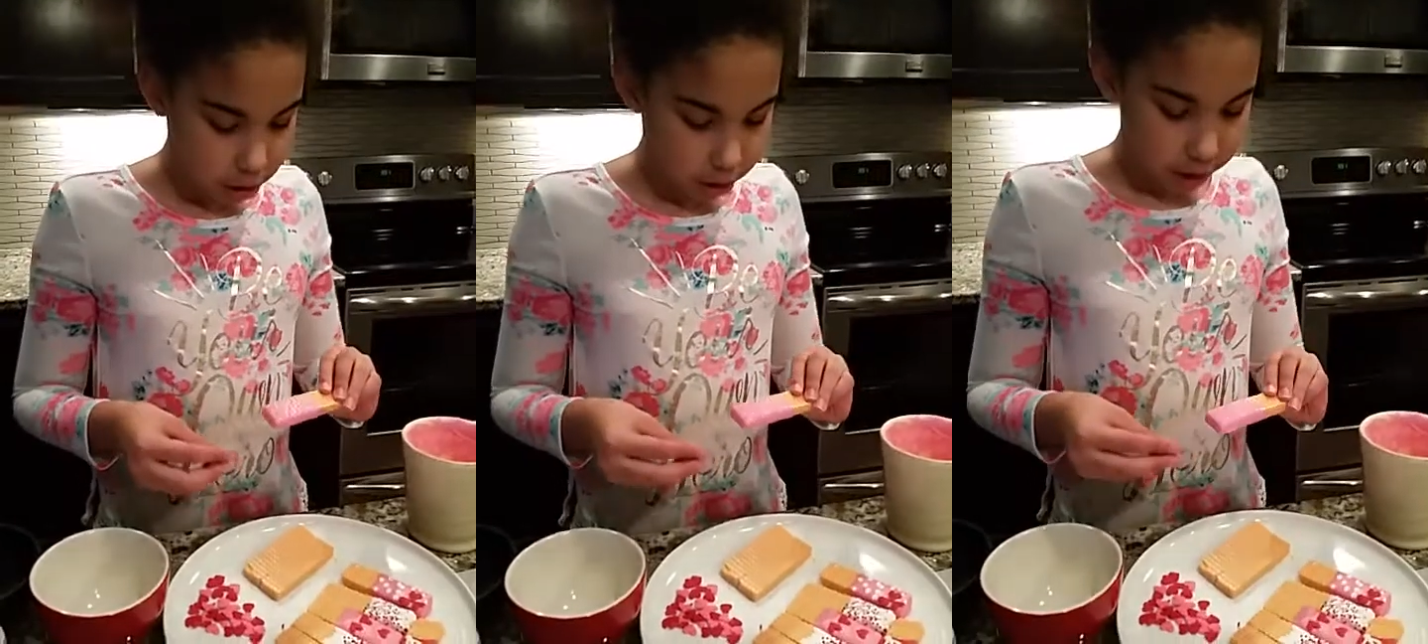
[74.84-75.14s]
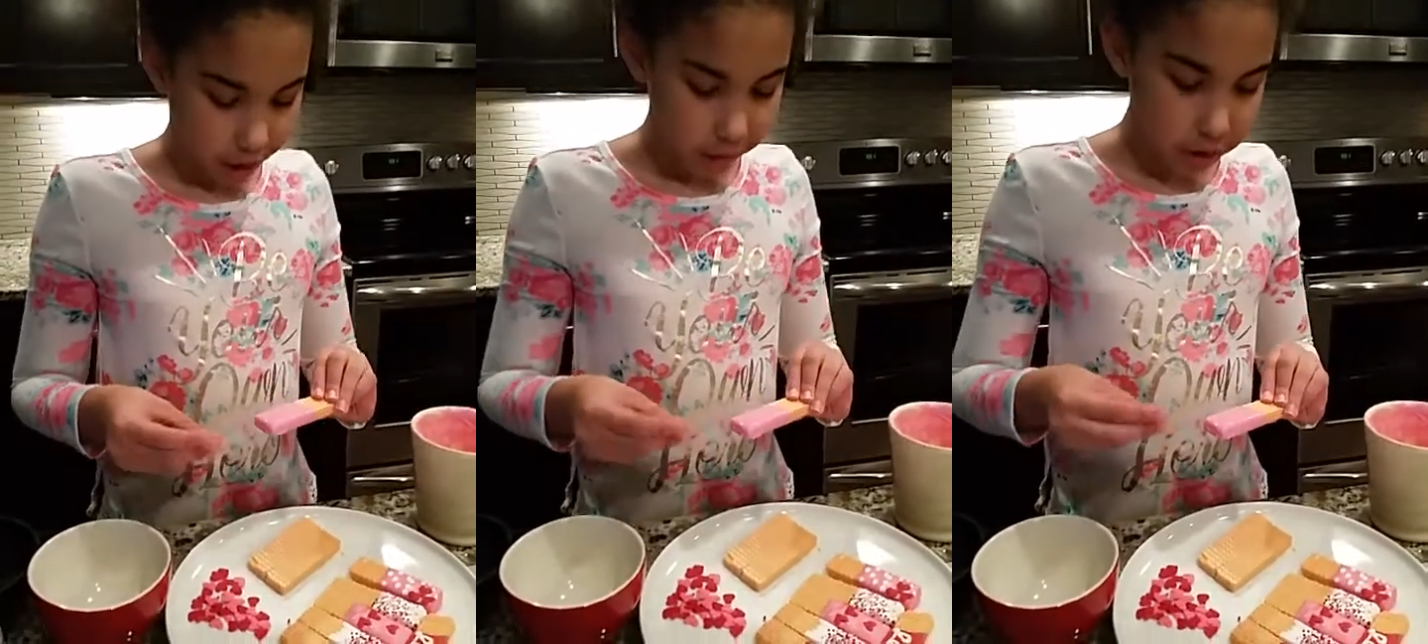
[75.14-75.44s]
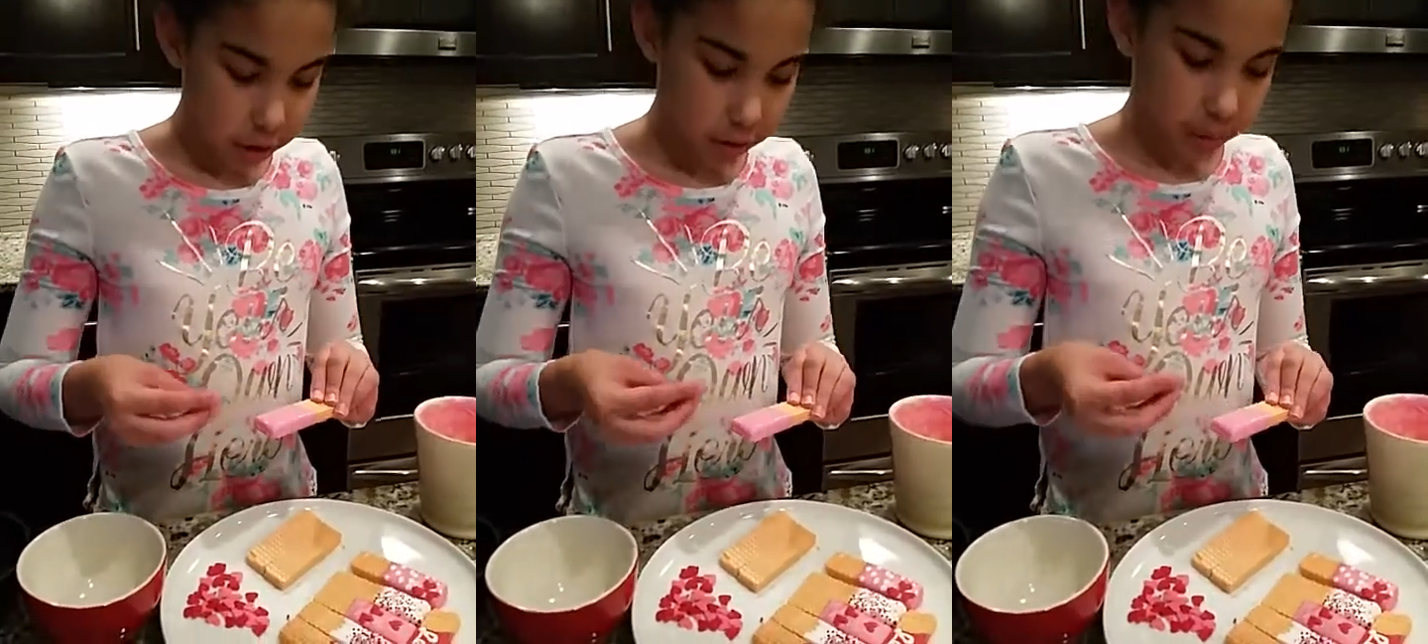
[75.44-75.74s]
So all you have
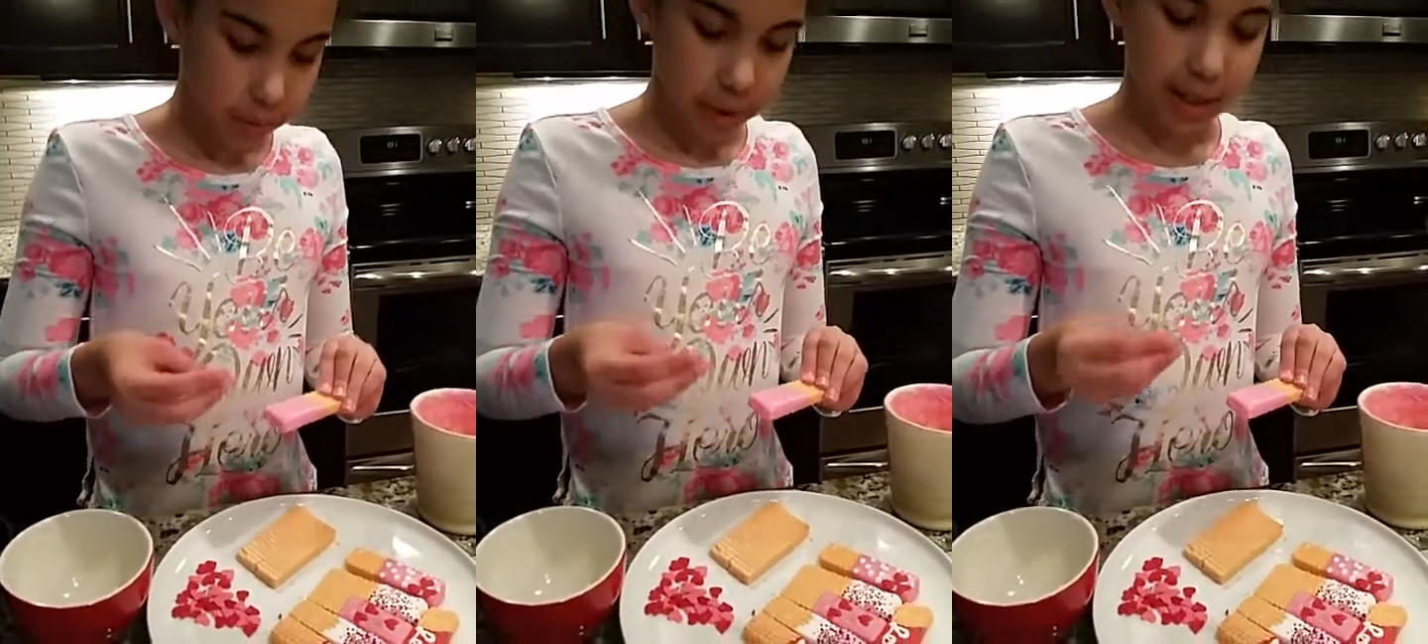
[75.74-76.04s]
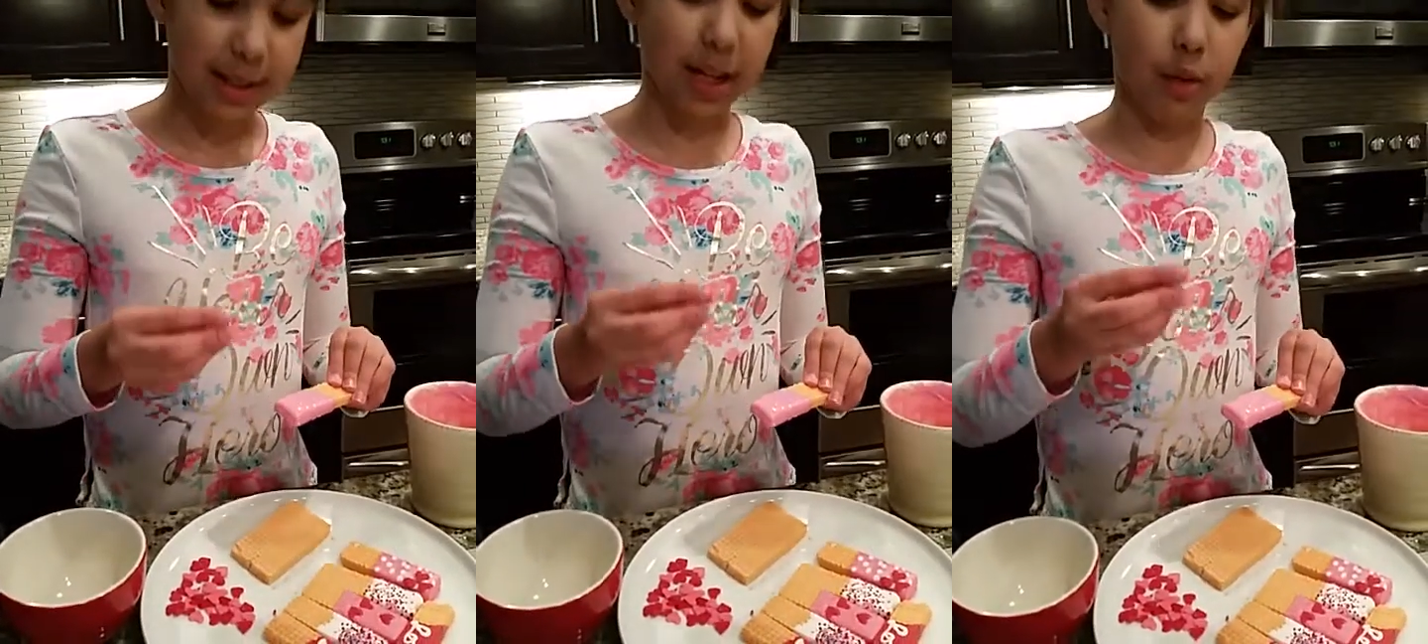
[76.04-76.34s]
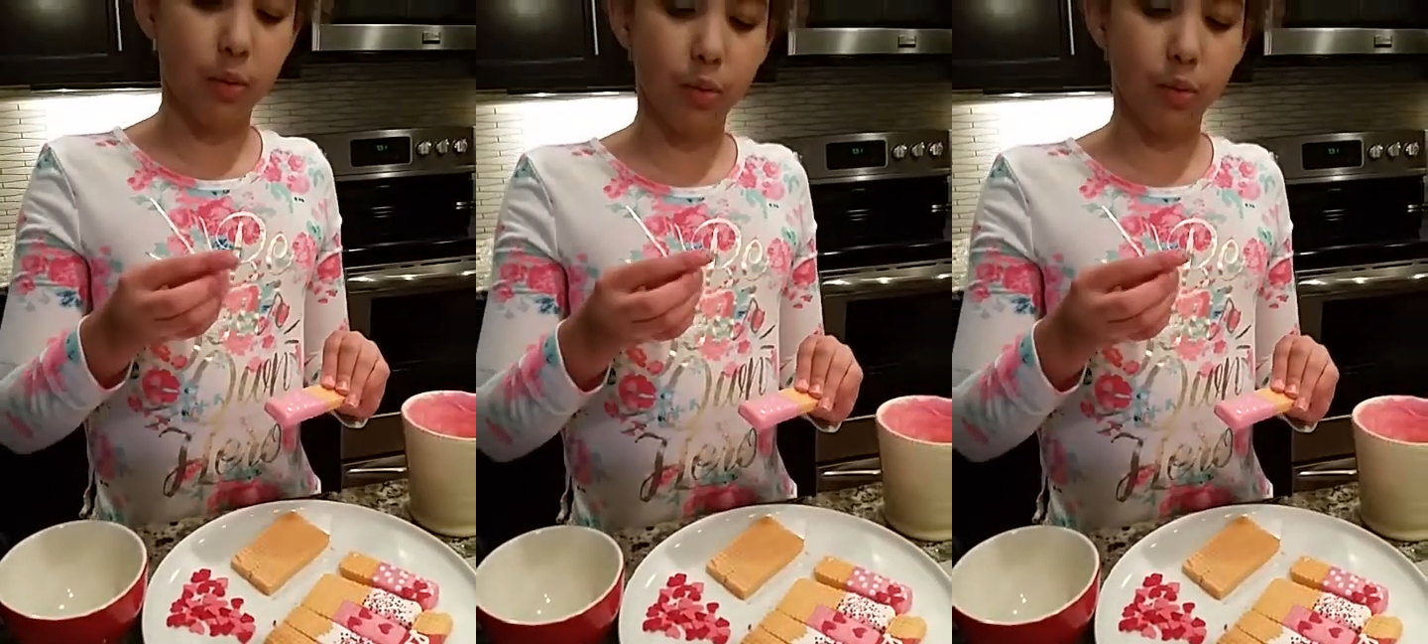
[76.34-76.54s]
to do is take